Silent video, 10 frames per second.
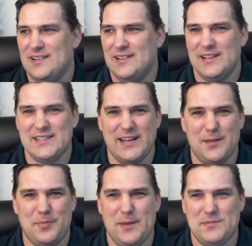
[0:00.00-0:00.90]
Let's get
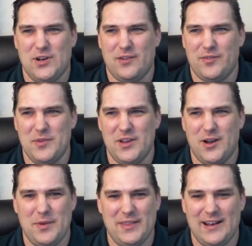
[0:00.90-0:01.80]
a pep talk from a young
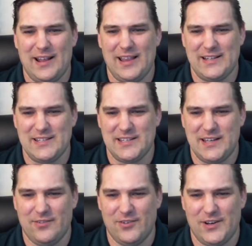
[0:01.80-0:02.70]
man that I like to see
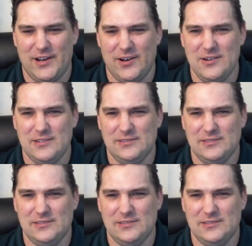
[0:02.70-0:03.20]
every year.